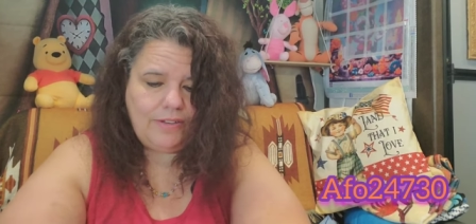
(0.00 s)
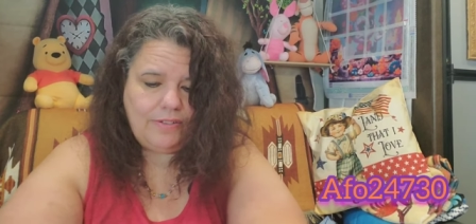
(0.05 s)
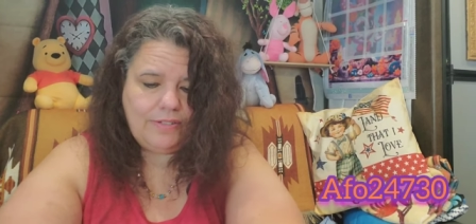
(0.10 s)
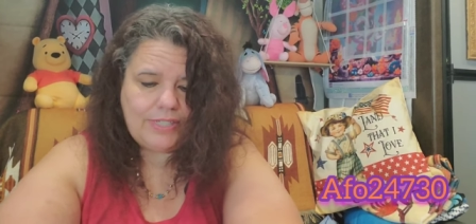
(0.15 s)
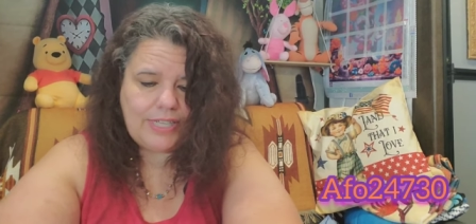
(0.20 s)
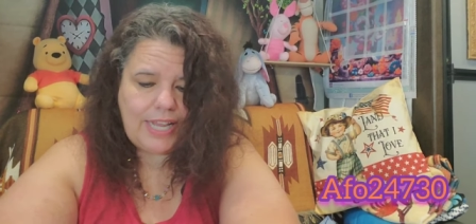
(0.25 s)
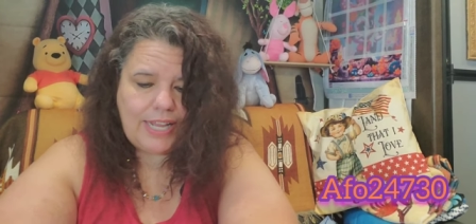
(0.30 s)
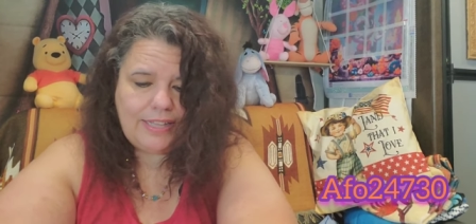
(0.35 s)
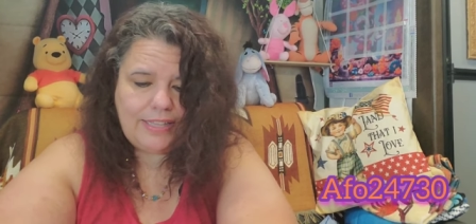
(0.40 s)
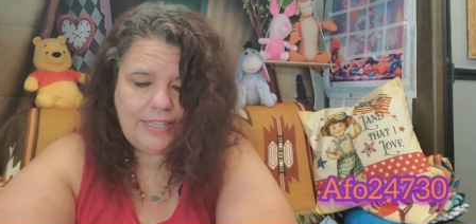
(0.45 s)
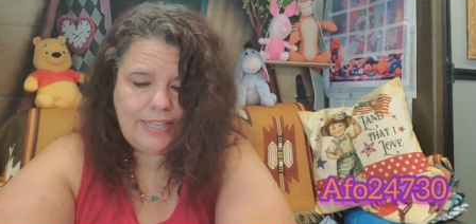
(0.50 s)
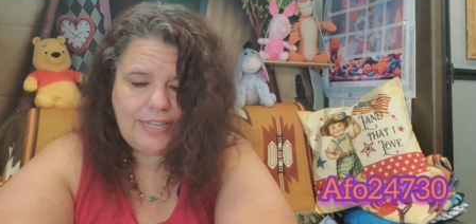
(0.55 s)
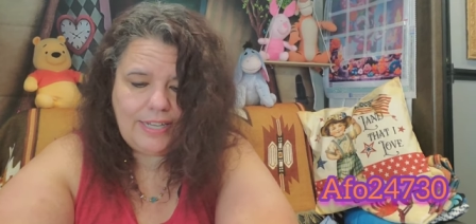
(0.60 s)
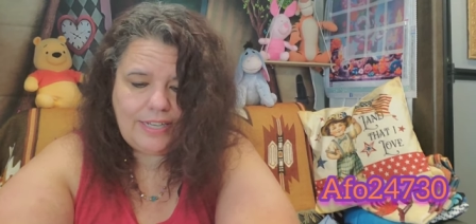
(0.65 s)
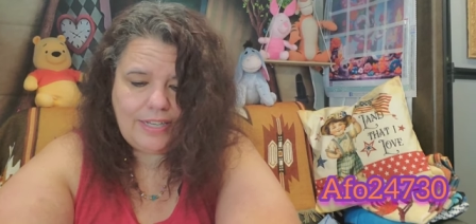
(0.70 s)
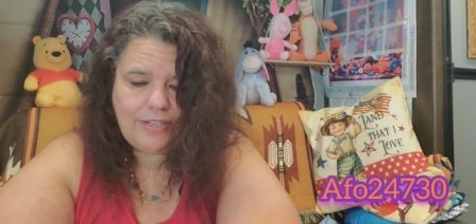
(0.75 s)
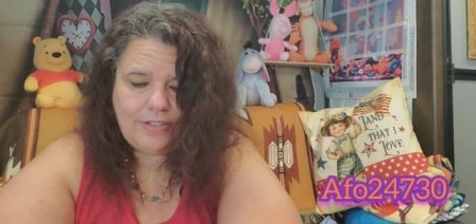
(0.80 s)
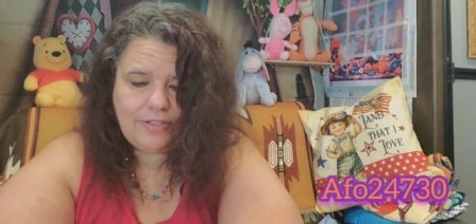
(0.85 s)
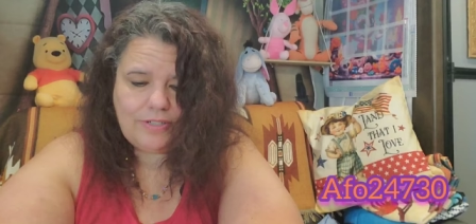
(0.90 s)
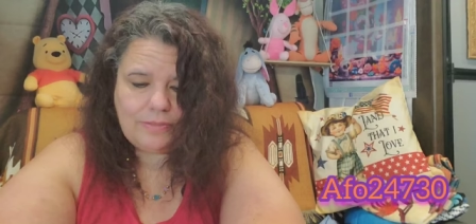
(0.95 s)
Use that
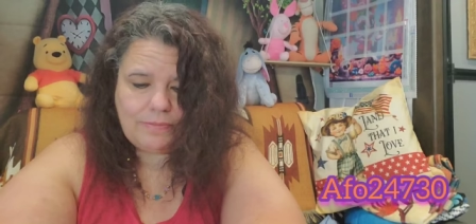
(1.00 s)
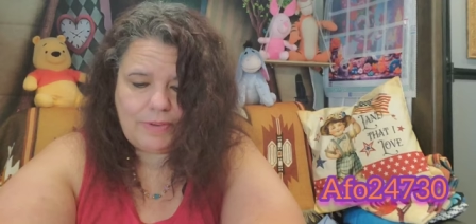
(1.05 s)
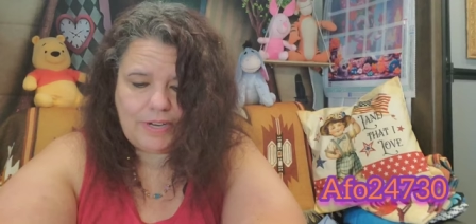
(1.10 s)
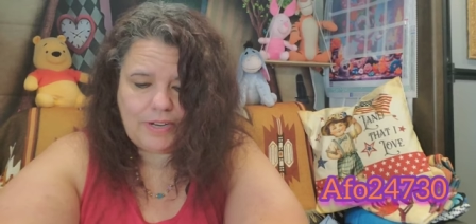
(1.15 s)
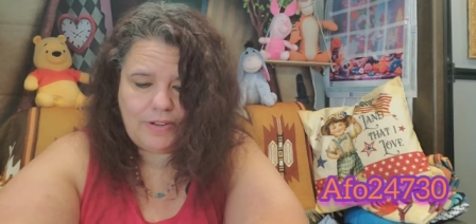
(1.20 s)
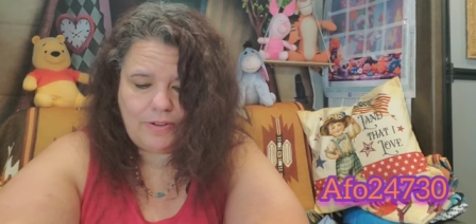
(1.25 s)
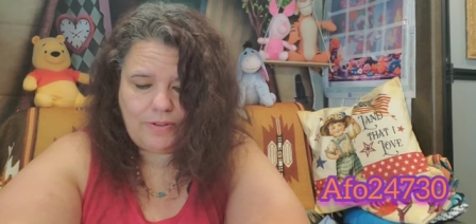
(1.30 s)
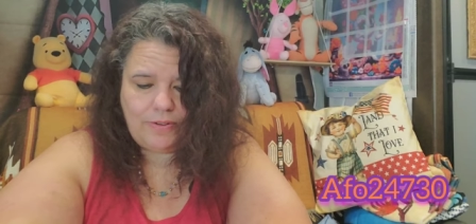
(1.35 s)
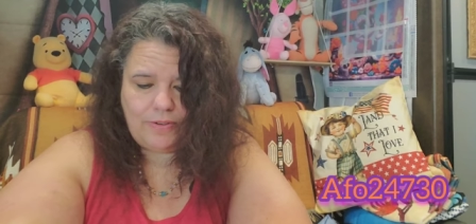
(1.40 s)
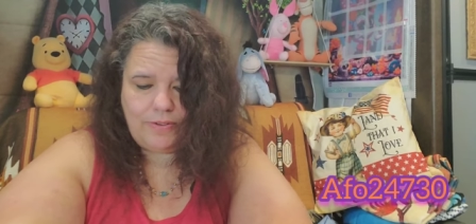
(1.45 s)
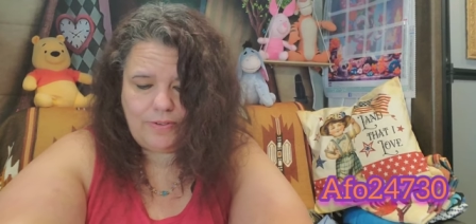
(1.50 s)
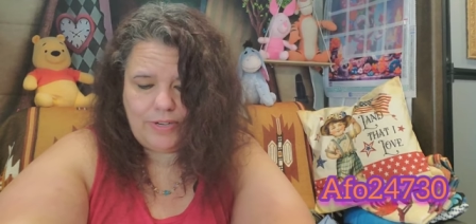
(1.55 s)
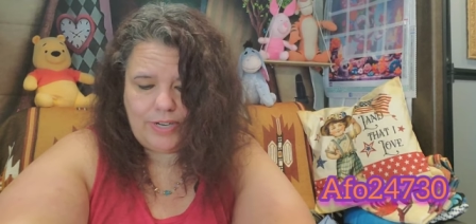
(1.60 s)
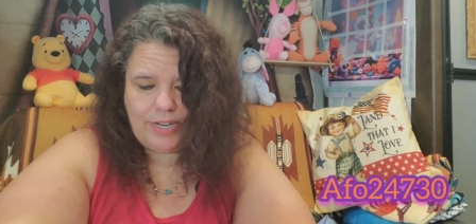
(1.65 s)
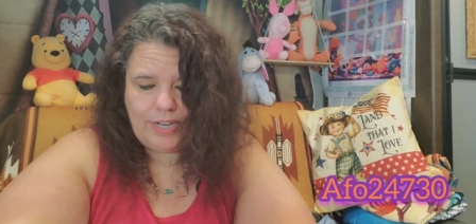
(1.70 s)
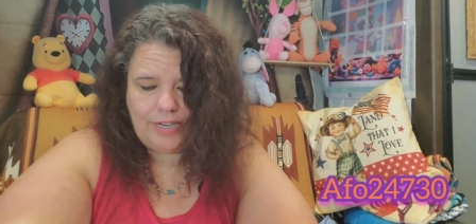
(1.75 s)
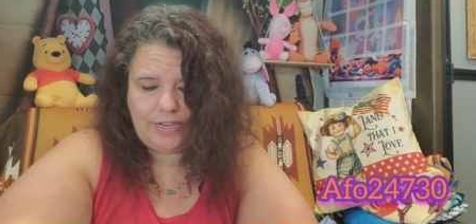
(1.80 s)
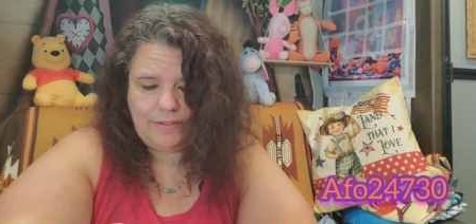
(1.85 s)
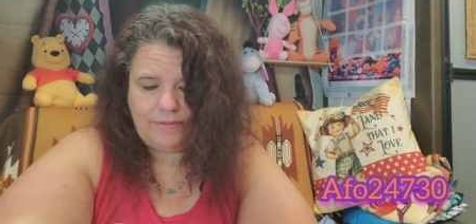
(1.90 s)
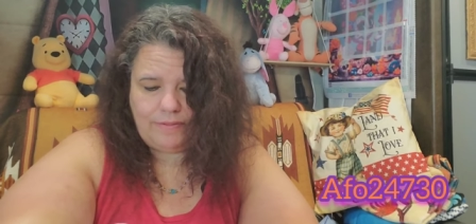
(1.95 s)
link, use my code,
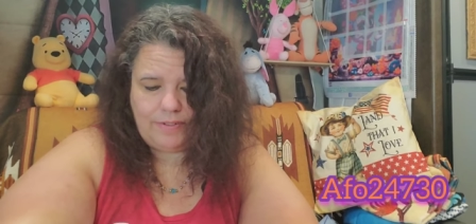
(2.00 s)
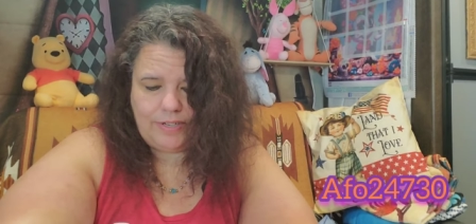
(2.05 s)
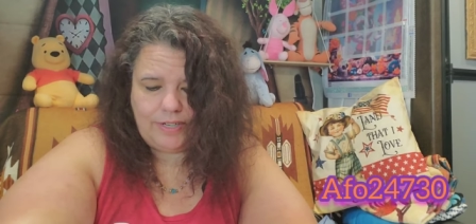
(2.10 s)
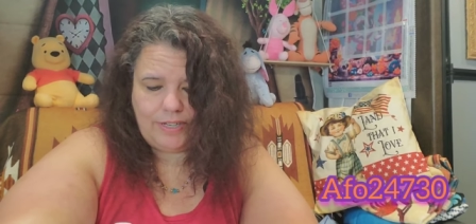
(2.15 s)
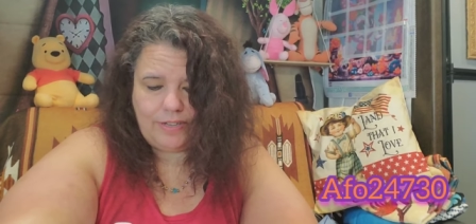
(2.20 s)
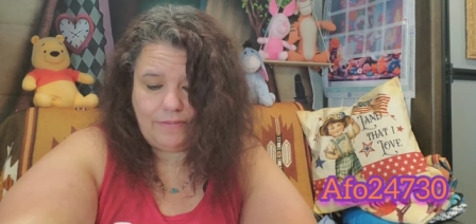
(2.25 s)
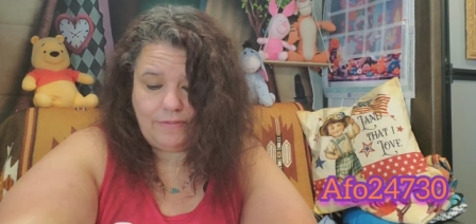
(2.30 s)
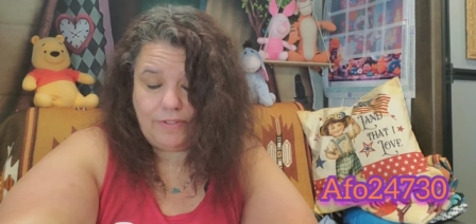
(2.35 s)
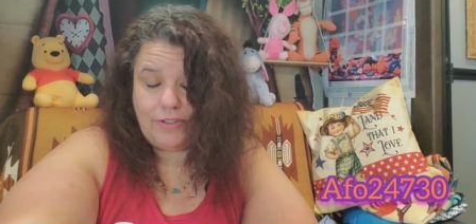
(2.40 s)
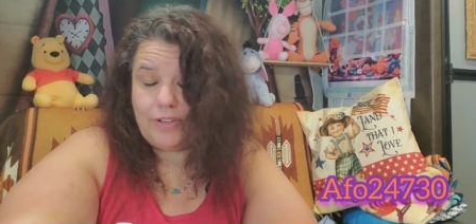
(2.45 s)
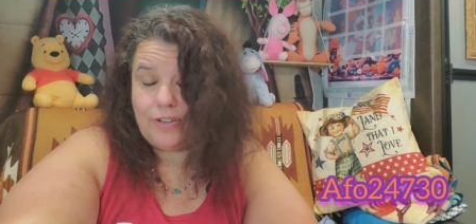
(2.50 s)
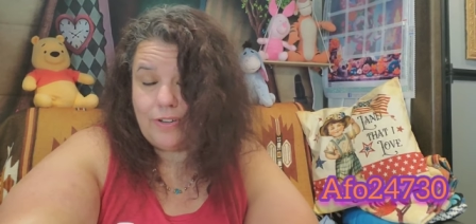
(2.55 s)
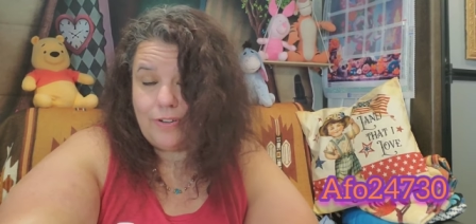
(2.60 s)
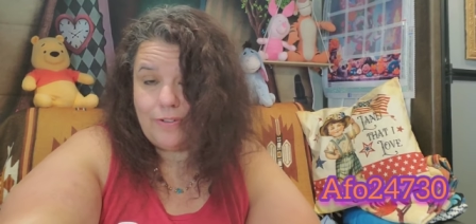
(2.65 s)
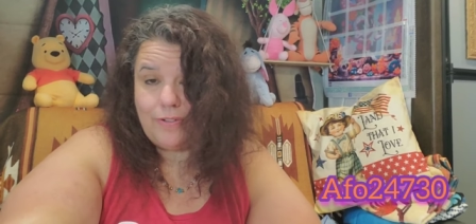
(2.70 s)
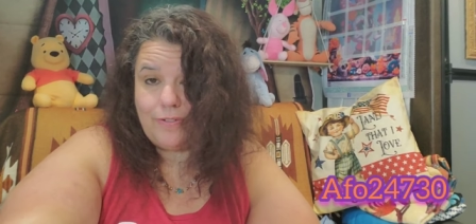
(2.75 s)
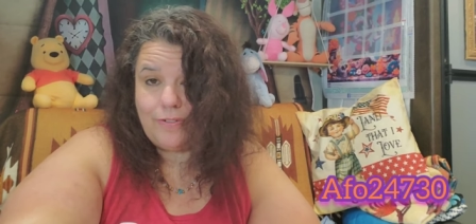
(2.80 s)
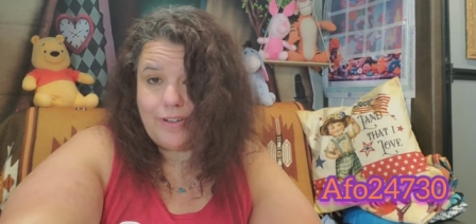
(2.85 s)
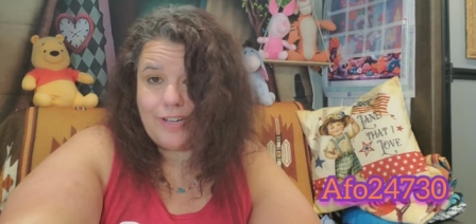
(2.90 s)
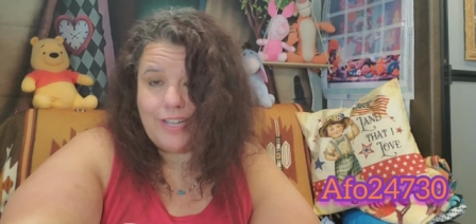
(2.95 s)
and it will give
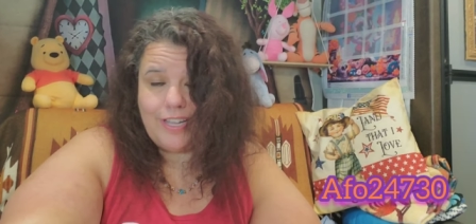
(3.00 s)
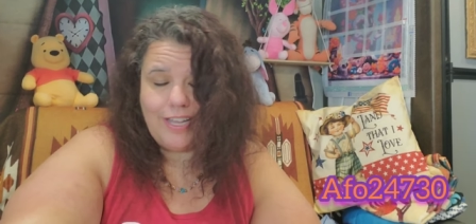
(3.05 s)
you